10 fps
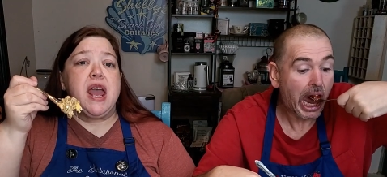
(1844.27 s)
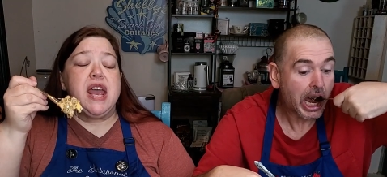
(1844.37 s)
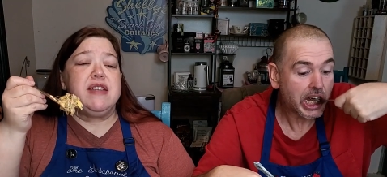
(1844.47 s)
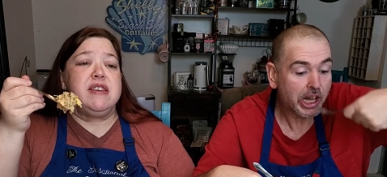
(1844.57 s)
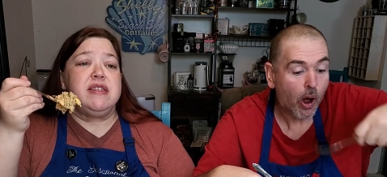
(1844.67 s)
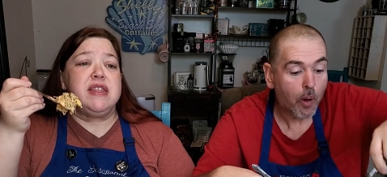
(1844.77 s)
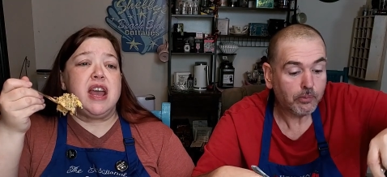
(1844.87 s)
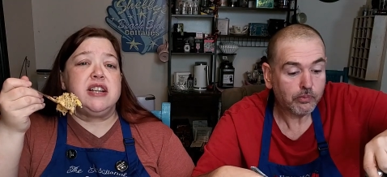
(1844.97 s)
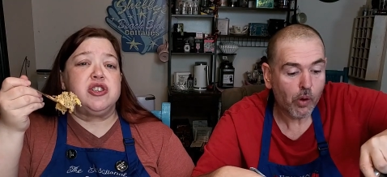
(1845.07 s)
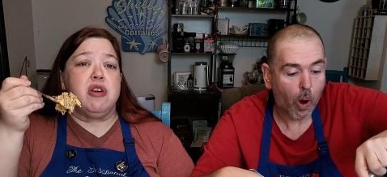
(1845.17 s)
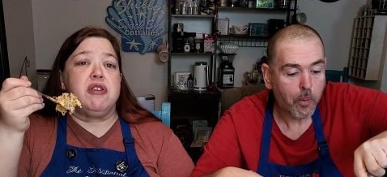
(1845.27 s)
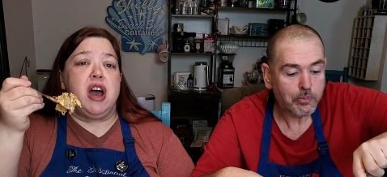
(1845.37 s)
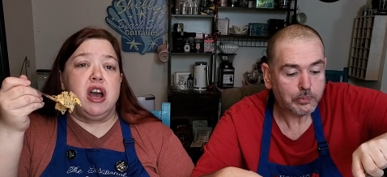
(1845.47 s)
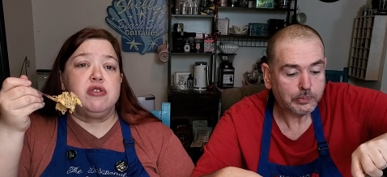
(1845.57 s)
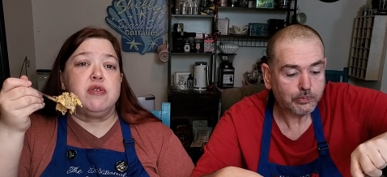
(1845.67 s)
Speaker 1: And then it's called
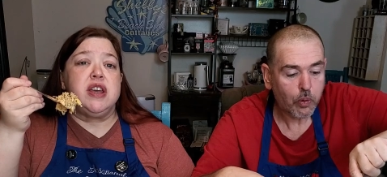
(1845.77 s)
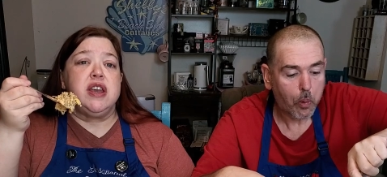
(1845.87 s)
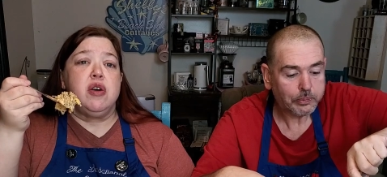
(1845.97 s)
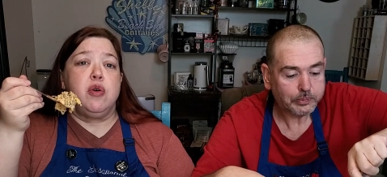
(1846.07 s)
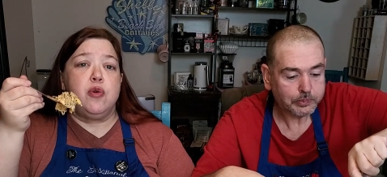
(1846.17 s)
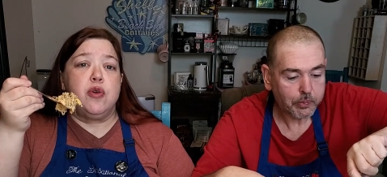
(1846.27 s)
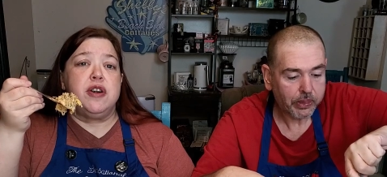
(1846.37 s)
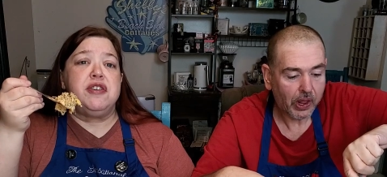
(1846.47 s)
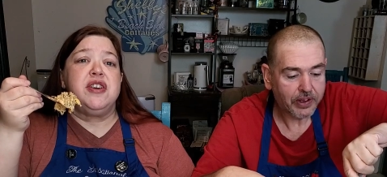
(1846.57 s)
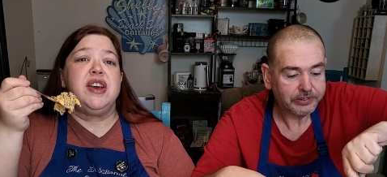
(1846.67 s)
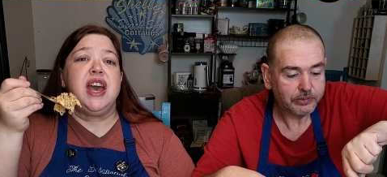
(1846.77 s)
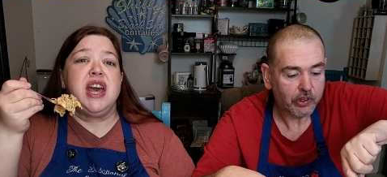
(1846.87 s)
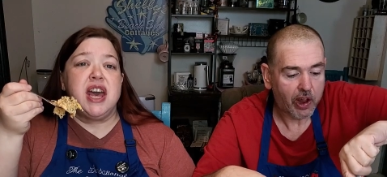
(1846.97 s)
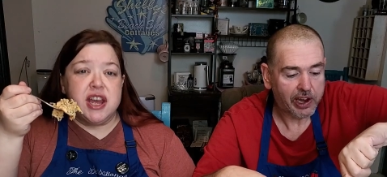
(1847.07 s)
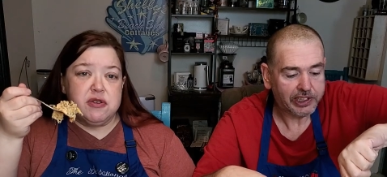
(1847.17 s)
Hungry Horde
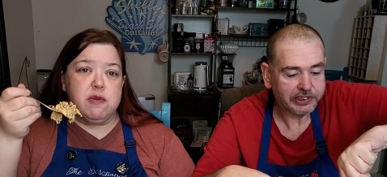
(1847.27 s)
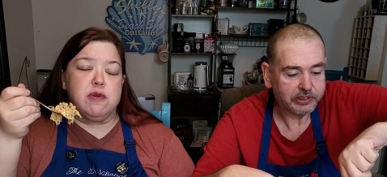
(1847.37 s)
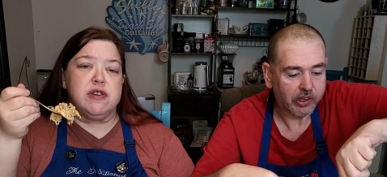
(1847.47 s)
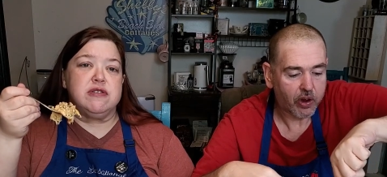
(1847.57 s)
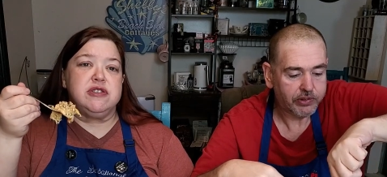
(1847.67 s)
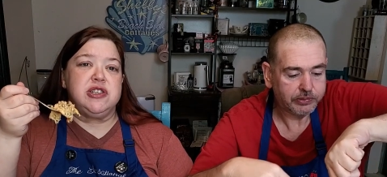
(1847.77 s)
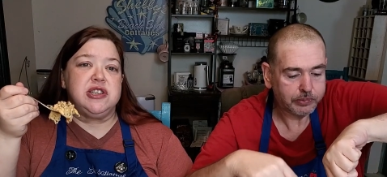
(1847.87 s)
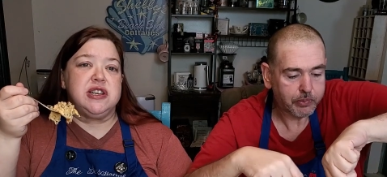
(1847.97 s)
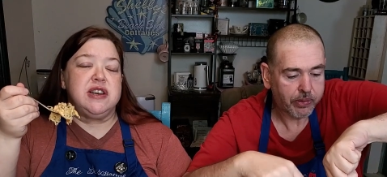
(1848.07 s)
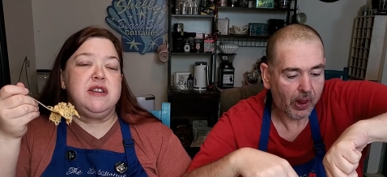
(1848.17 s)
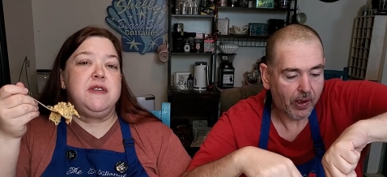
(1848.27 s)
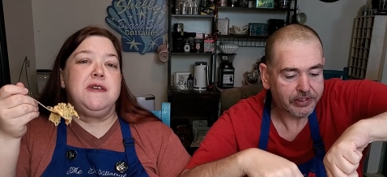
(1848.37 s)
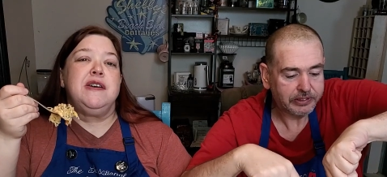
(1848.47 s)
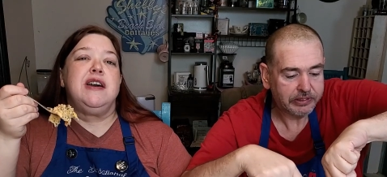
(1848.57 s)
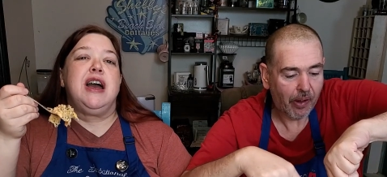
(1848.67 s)
Headquarters.
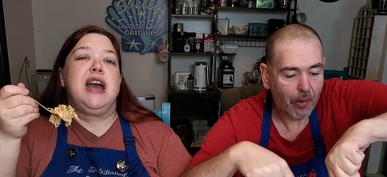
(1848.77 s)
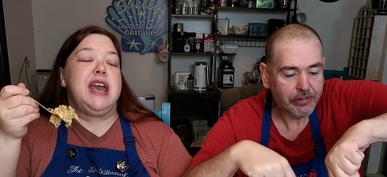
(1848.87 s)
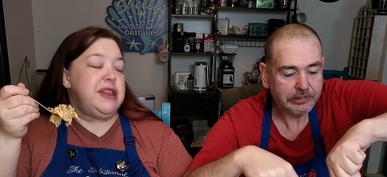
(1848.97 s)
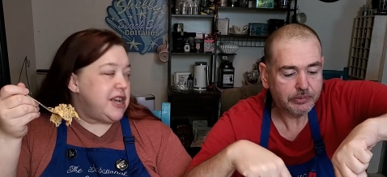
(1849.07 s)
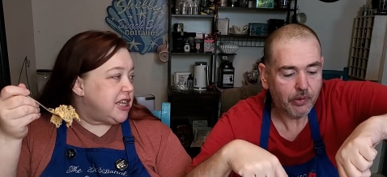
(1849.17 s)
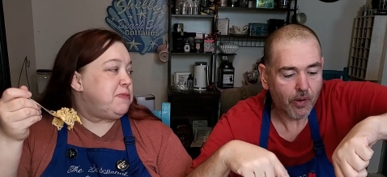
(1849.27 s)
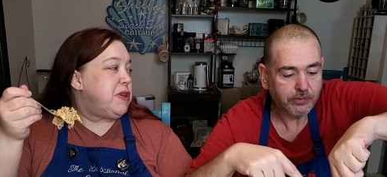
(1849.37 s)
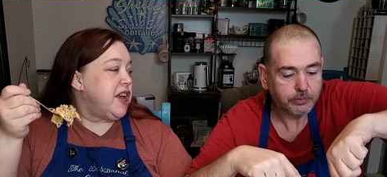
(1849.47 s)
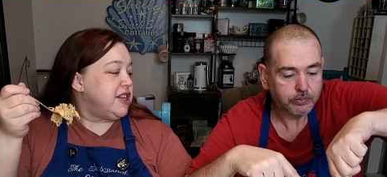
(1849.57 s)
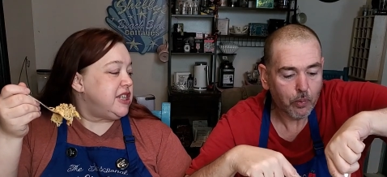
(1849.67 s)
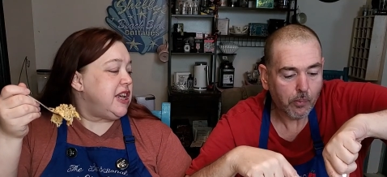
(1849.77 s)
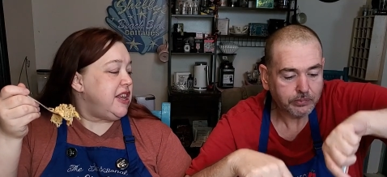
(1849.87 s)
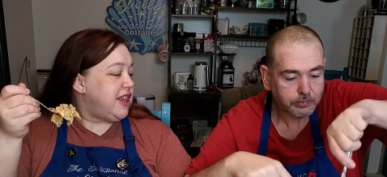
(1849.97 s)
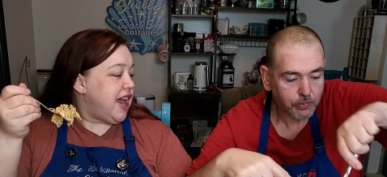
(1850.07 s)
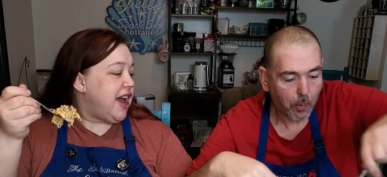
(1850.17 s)
And that's because he
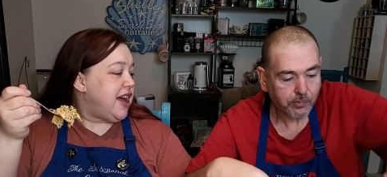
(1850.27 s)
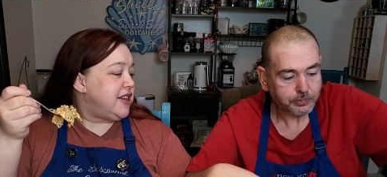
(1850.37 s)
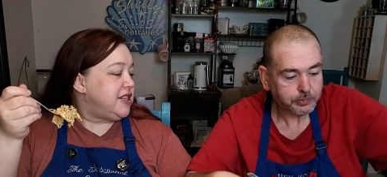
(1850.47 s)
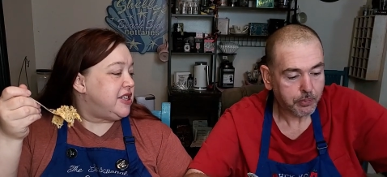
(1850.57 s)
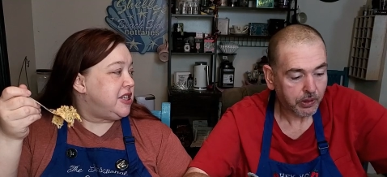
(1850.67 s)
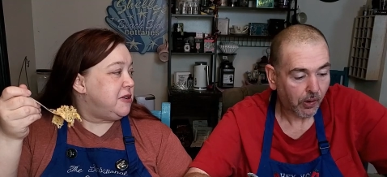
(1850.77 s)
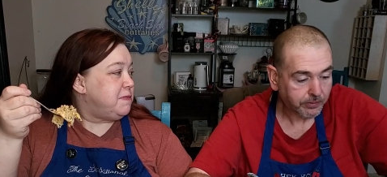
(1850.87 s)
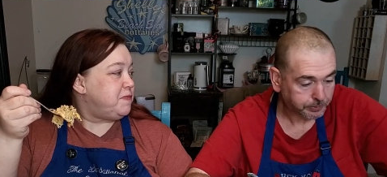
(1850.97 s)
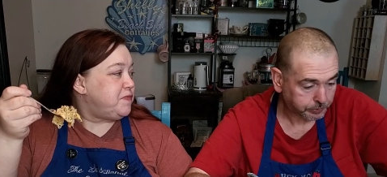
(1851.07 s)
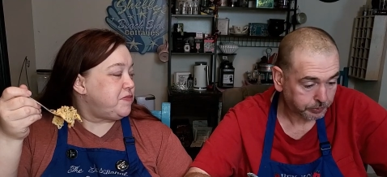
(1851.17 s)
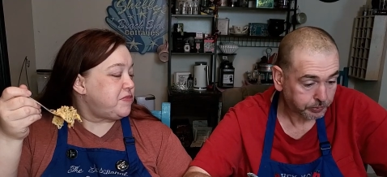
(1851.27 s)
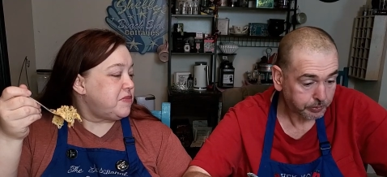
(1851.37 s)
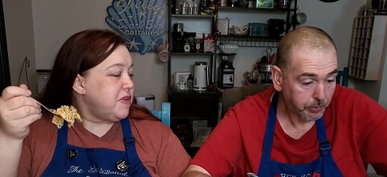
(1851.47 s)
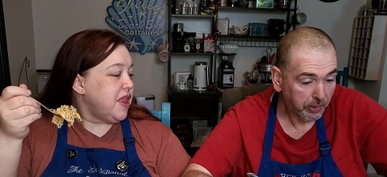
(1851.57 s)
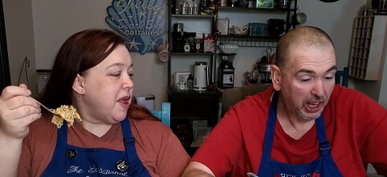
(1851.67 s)
has
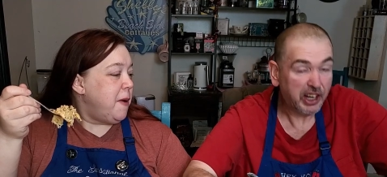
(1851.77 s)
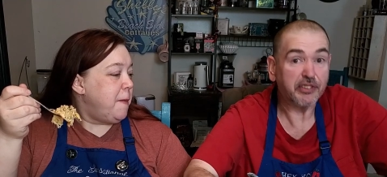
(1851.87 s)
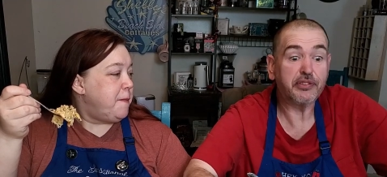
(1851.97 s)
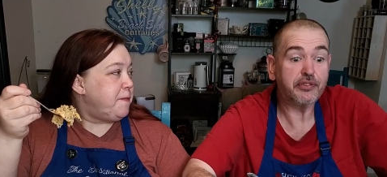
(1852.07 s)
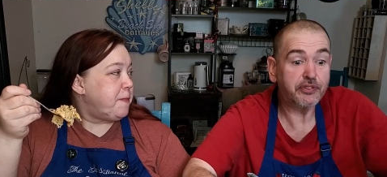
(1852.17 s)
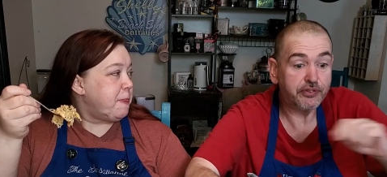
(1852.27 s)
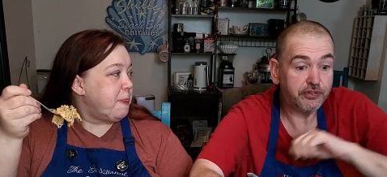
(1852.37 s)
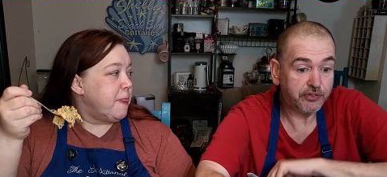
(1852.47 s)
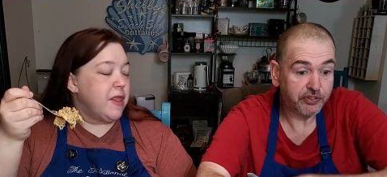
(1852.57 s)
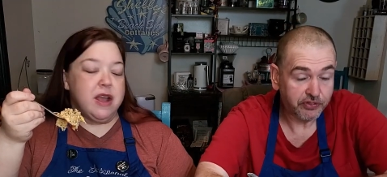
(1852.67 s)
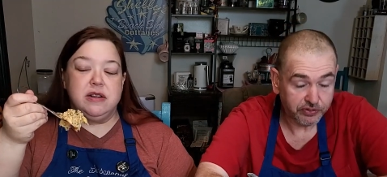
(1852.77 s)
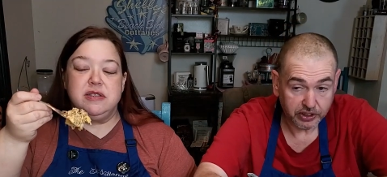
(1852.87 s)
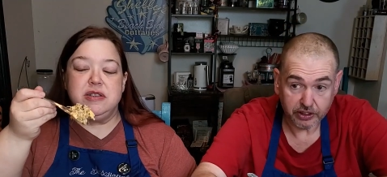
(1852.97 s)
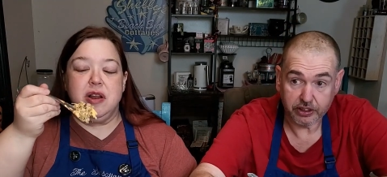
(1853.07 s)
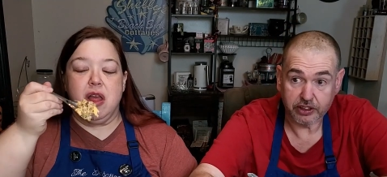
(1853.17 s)
Speaker 2: an
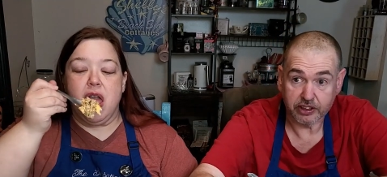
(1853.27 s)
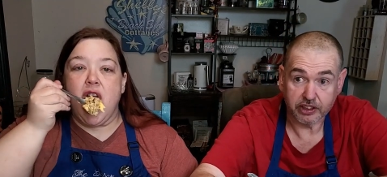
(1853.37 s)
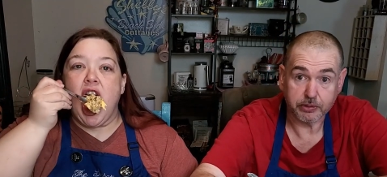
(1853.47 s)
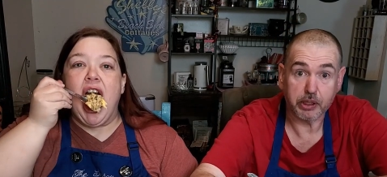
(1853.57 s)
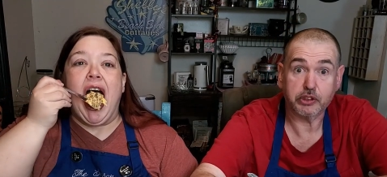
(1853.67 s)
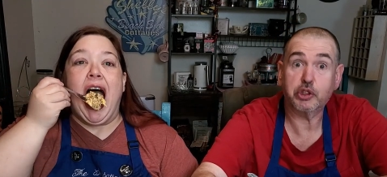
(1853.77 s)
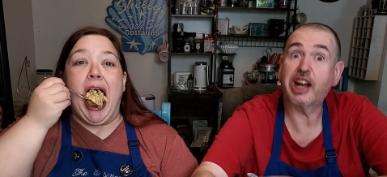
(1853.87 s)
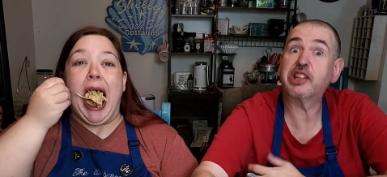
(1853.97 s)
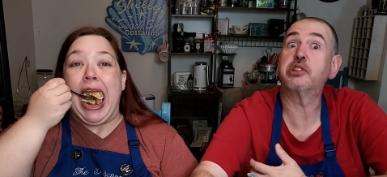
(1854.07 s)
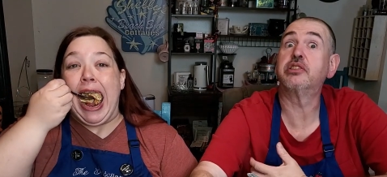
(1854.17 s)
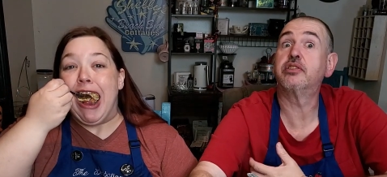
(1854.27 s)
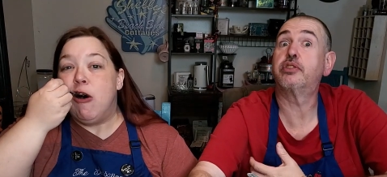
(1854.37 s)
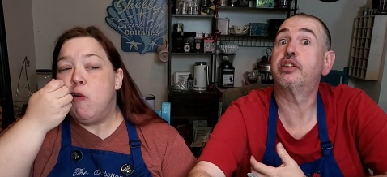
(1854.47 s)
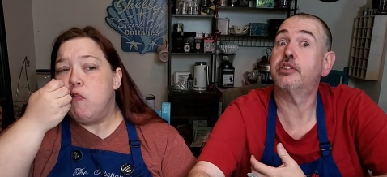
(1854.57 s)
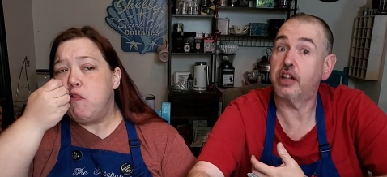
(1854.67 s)
attraction
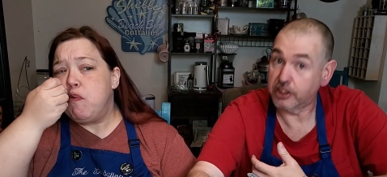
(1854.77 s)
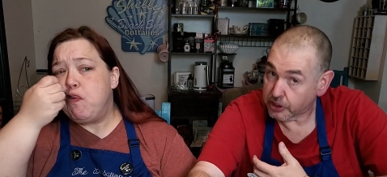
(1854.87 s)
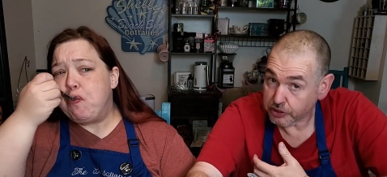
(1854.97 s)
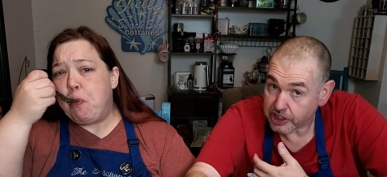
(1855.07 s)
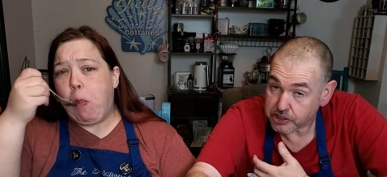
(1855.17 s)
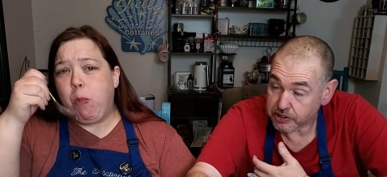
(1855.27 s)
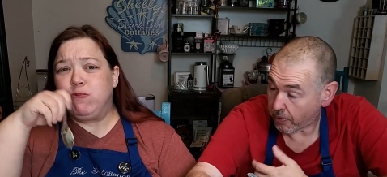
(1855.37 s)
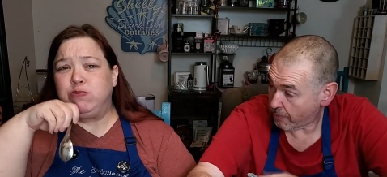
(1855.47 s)
for alliteration.